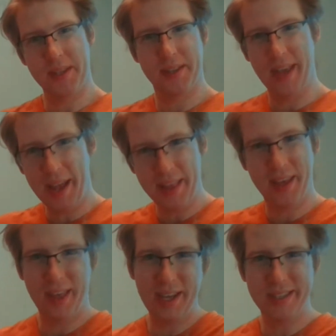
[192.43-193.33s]

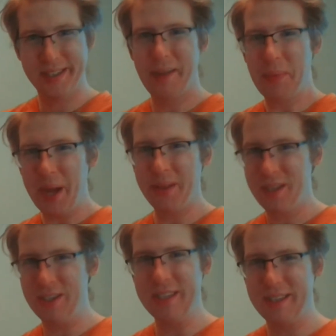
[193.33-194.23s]
technically it's slimmed down to
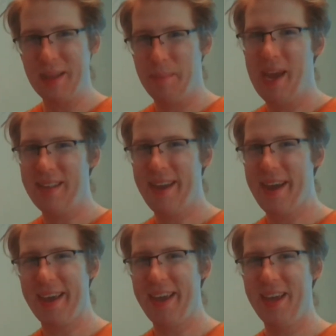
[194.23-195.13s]
just the main
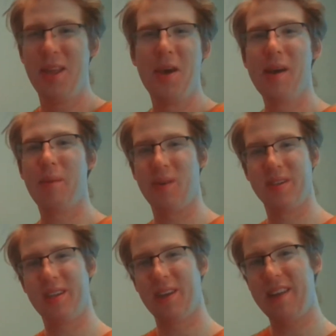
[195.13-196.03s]
deck again, but we're
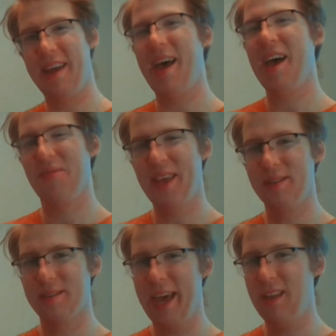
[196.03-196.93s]
still going to have
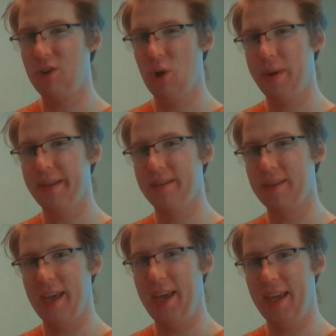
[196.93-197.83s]
things like tokens to
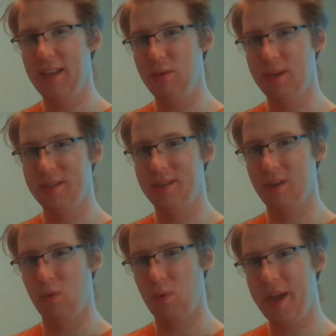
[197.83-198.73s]
take into
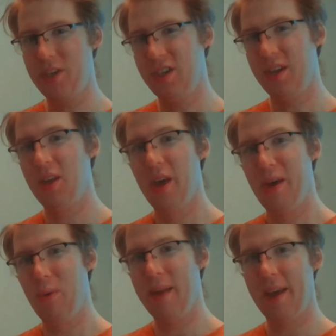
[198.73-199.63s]
consideration
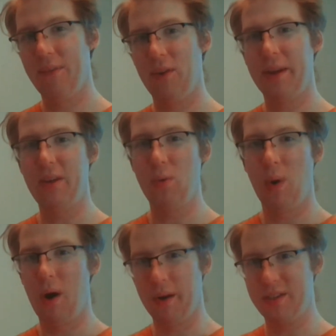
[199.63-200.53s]
whenever you
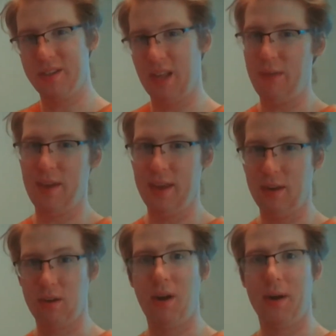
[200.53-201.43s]
are sleeving
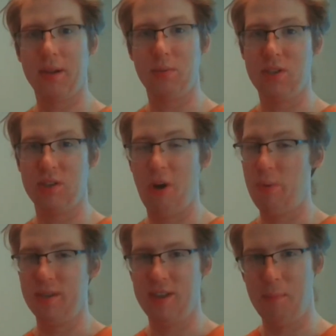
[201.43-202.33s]
your cards, which is
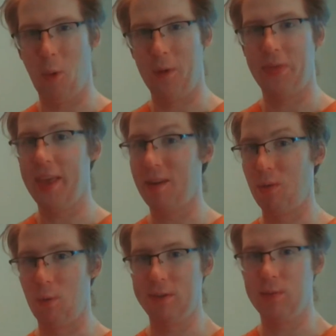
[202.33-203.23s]
always an important thing, of
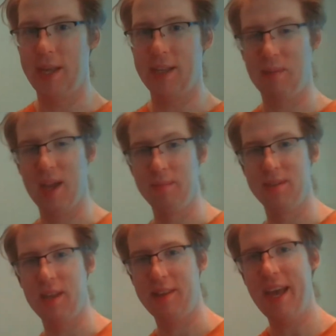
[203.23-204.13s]
course, when that comes
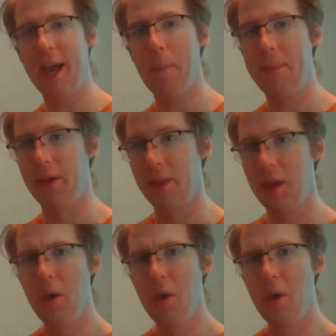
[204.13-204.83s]
to deck building.